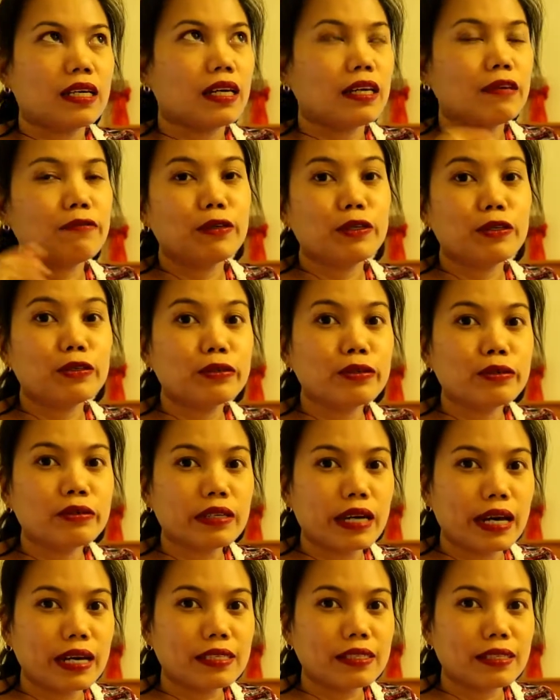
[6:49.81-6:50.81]
If you don't know,
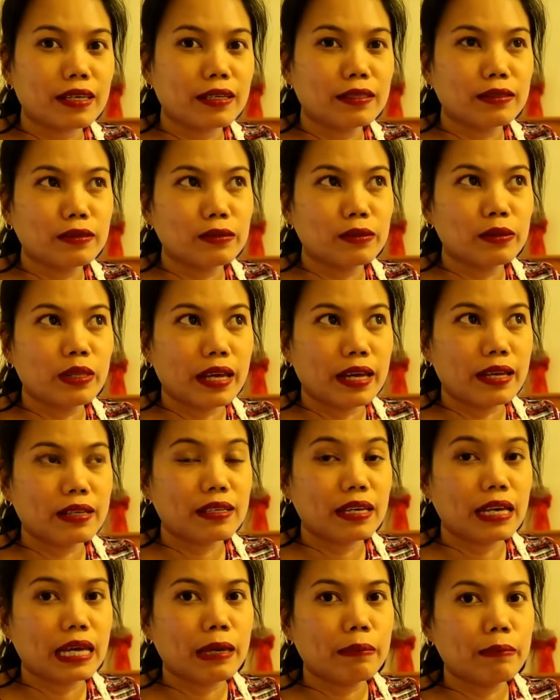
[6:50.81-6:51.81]
guys, I do like
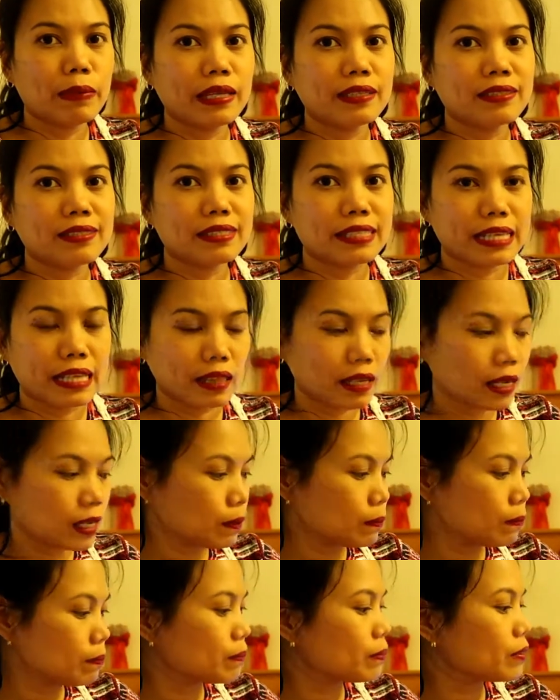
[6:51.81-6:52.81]
event
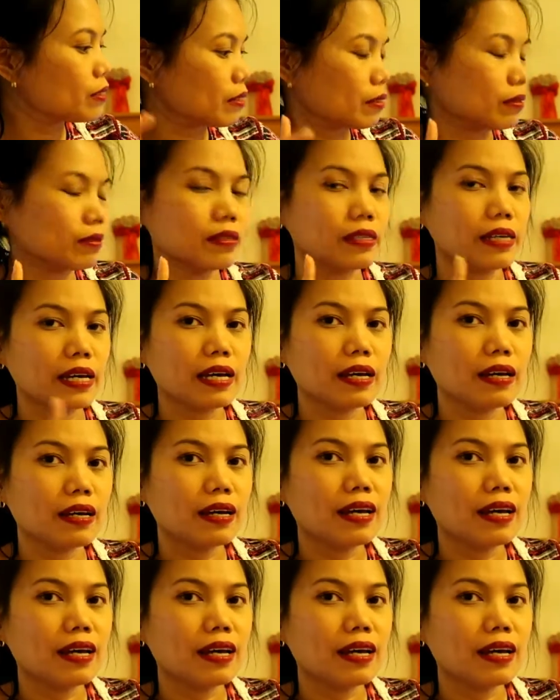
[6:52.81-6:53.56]
setup. So yeah,